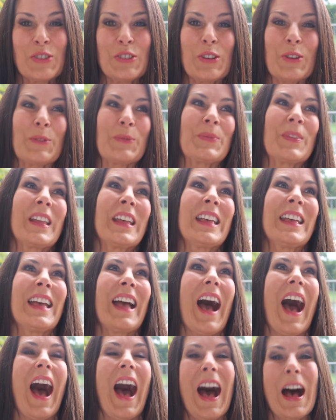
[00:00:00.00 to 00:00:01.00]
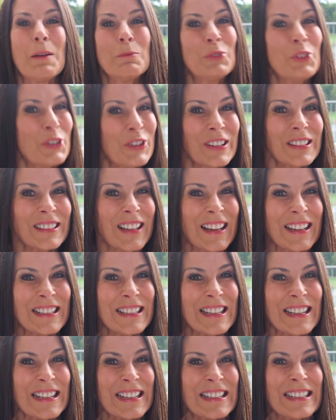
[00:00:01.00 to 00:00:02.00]
So I'm Laura
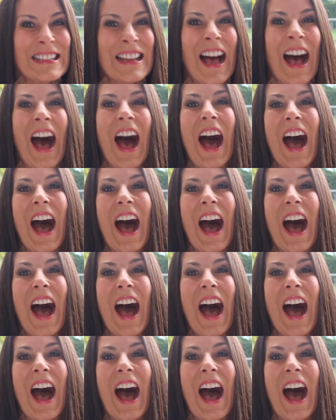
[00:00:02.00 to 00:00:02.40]
London.